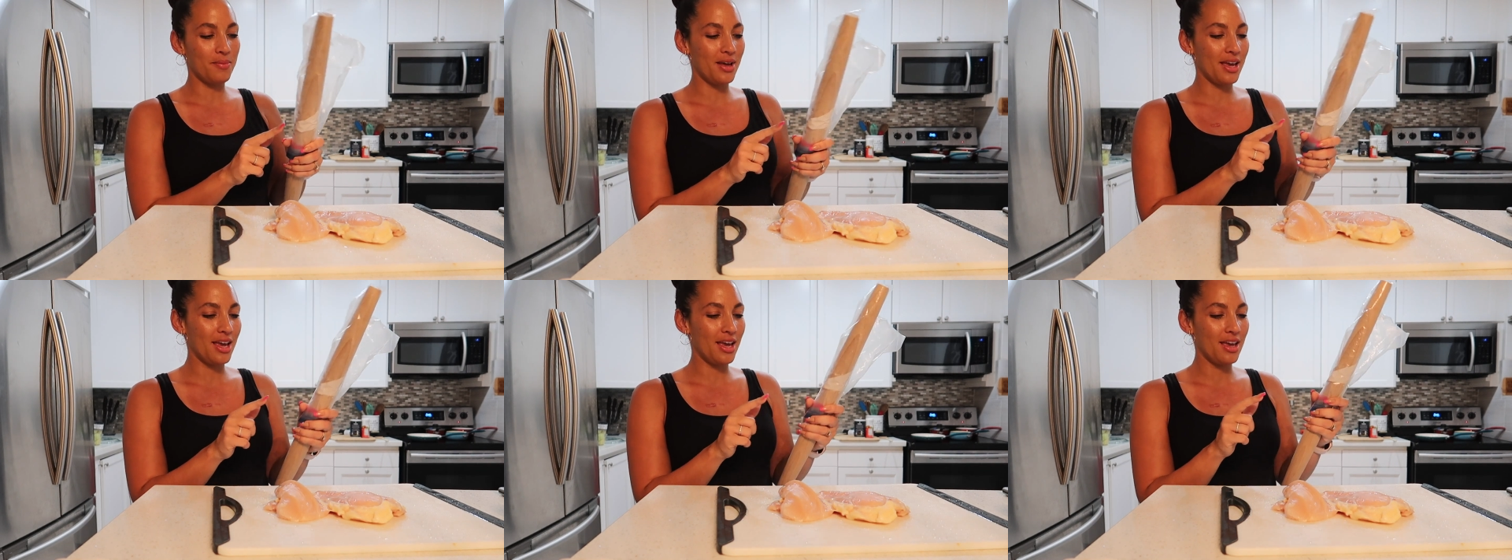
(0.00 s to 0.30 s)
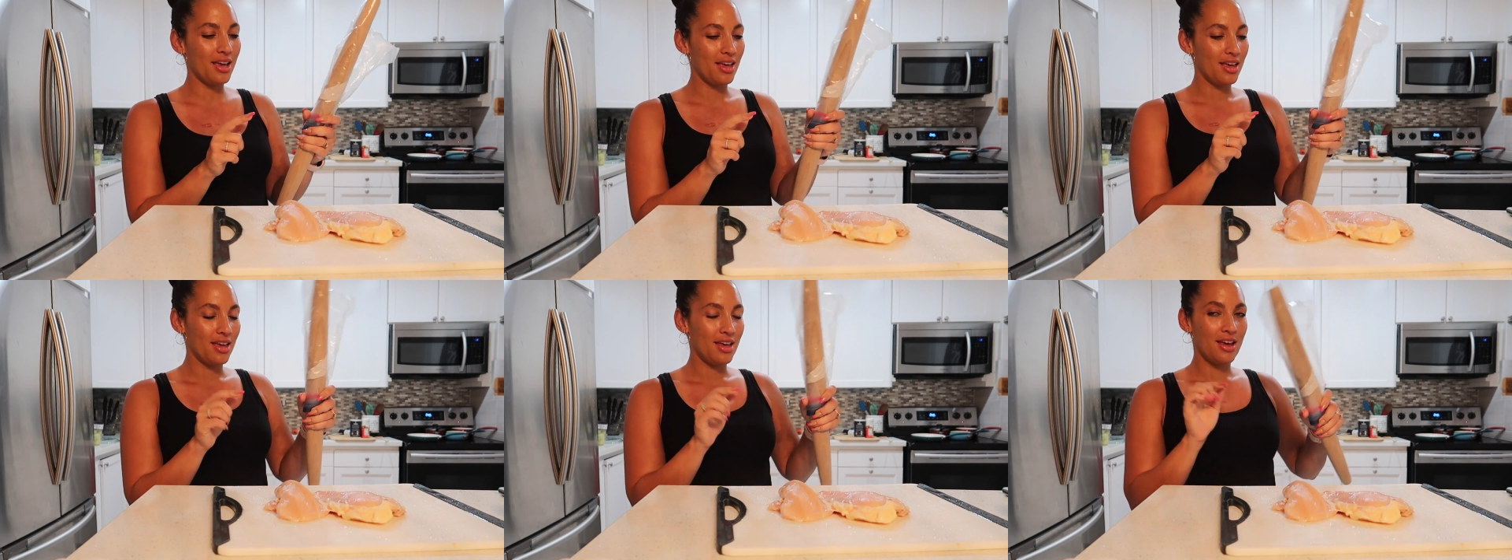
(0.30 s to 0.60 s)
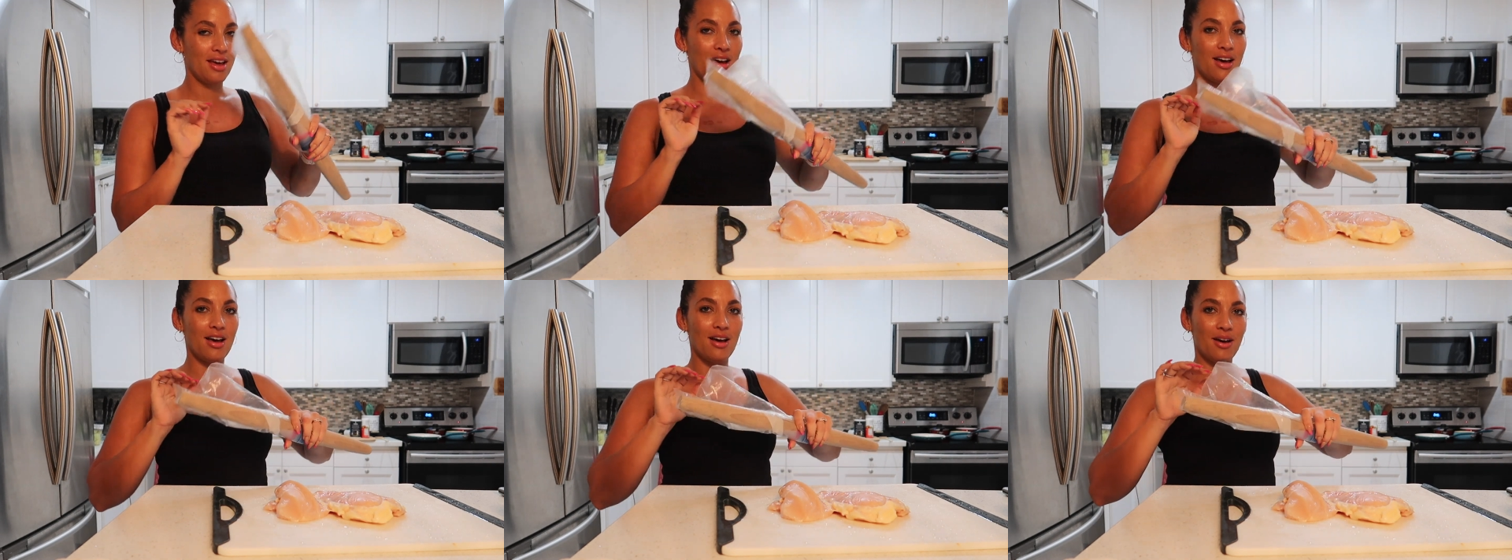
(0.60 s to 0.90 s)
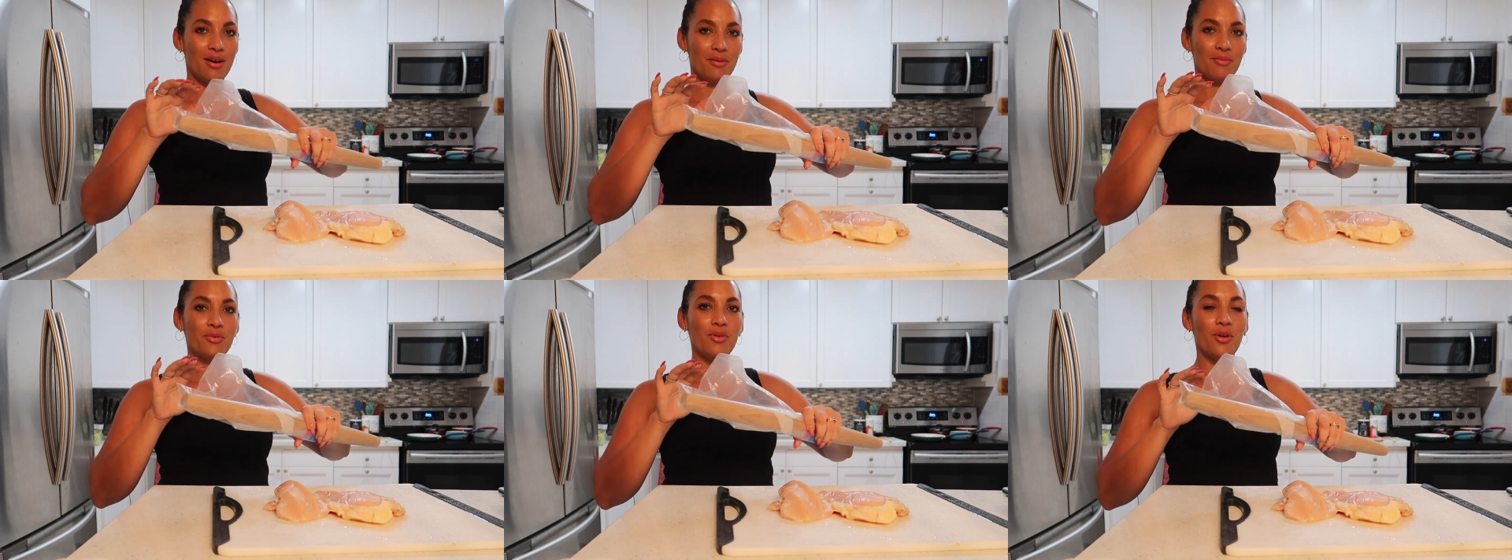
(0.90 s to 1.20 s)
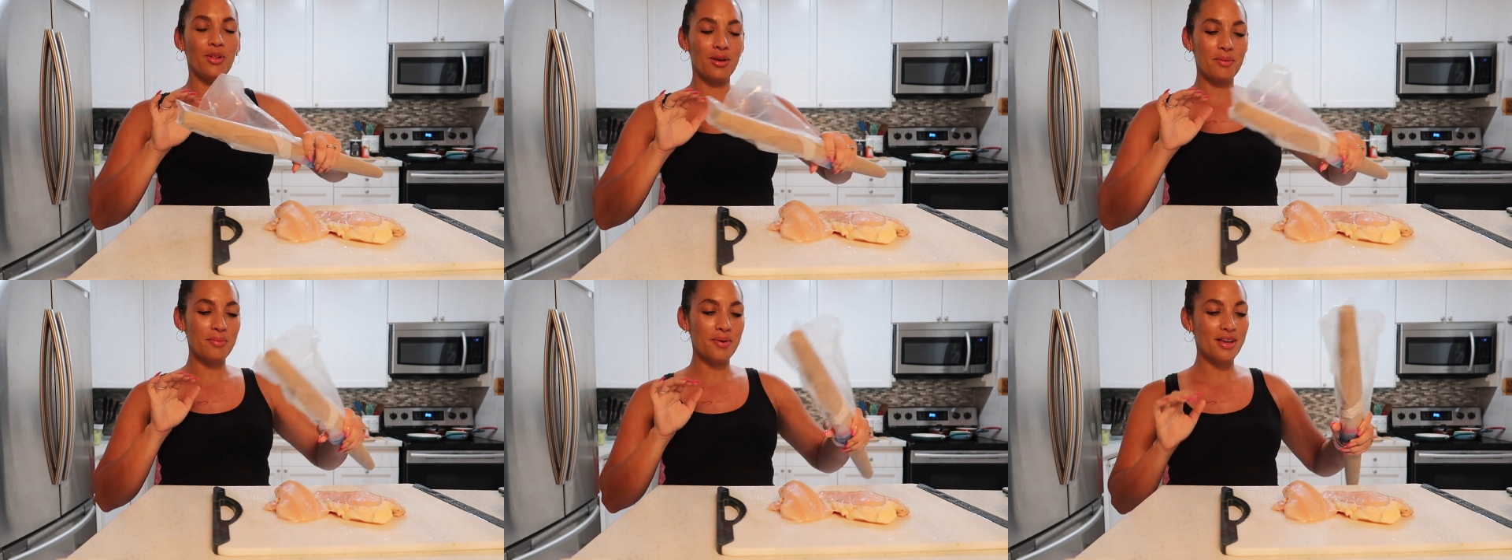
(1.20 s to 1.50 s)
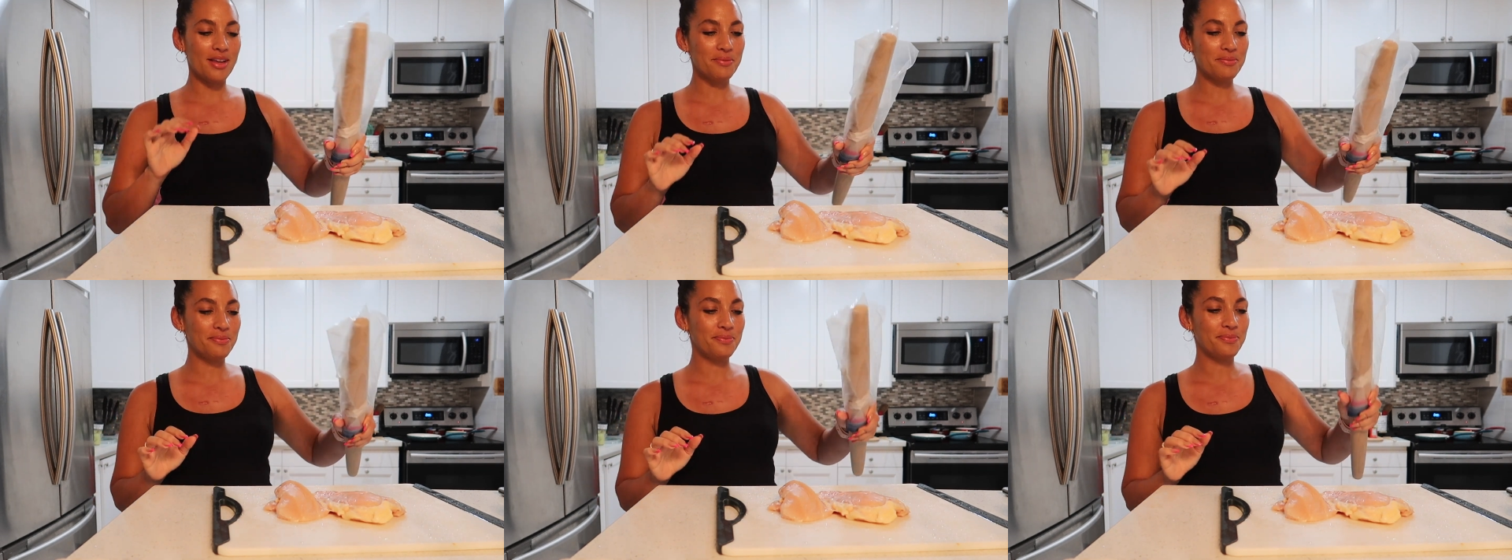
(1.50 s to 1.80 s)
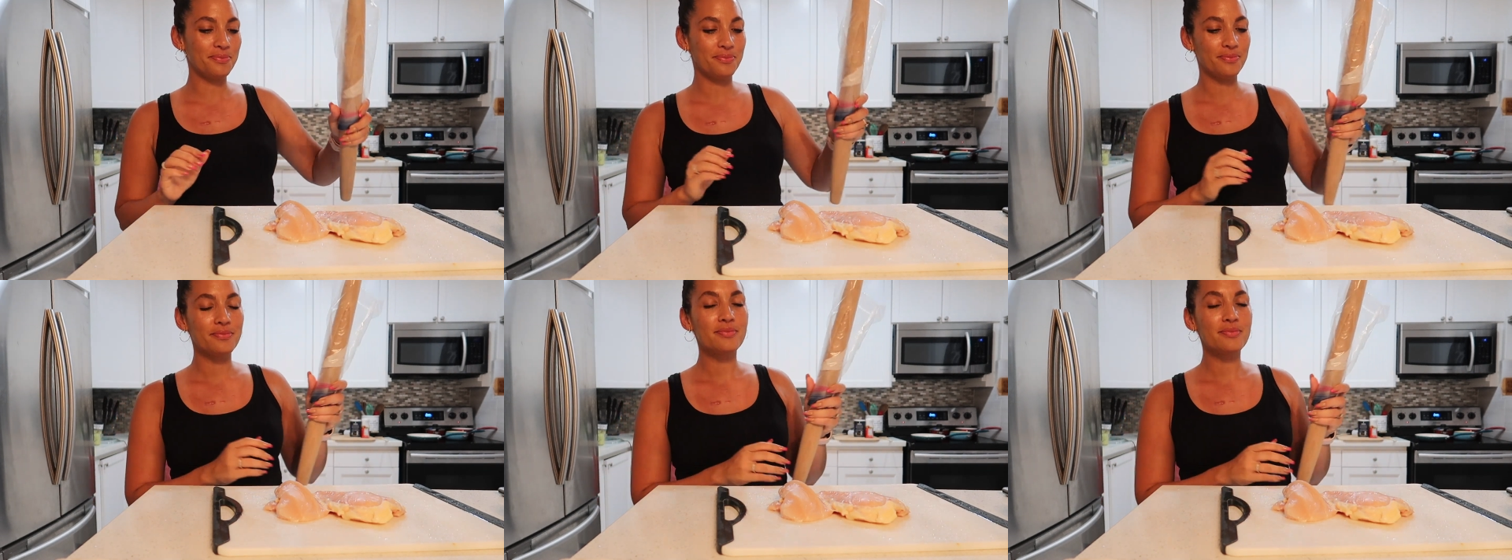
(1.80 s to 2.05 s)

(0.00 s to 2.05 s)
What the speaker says: my rolling pin,